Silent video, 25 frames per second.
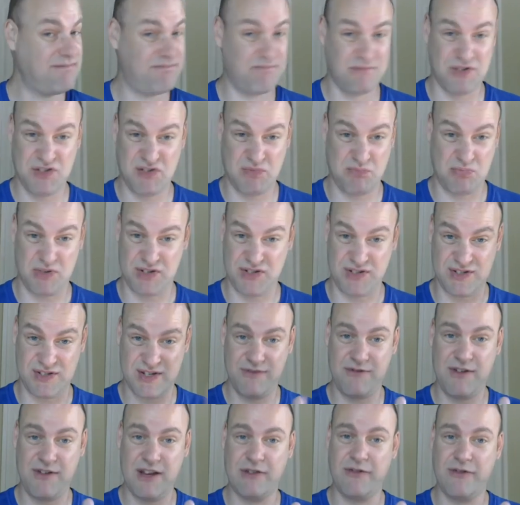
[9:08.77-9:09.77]

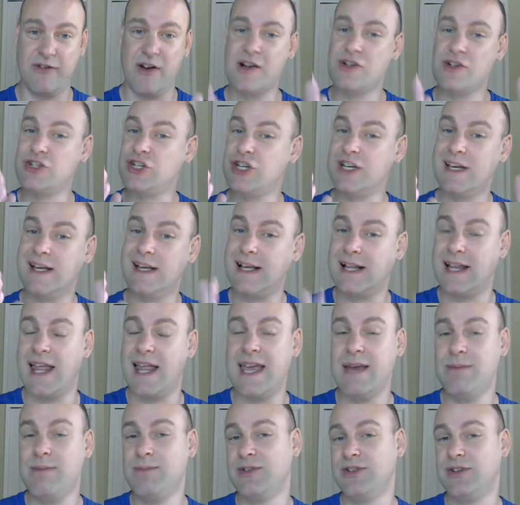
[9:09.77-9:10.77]
specific function it
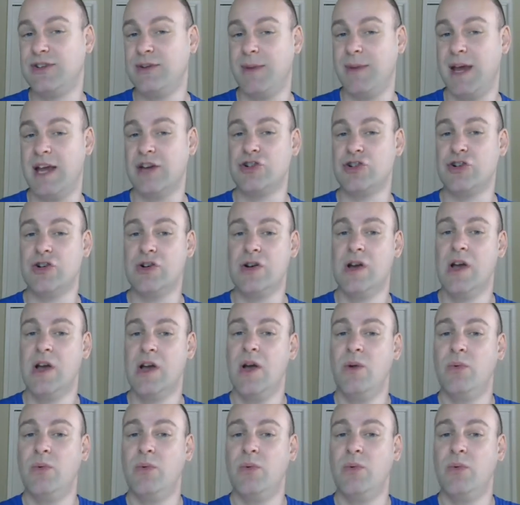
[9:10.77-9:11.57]
claims to measure,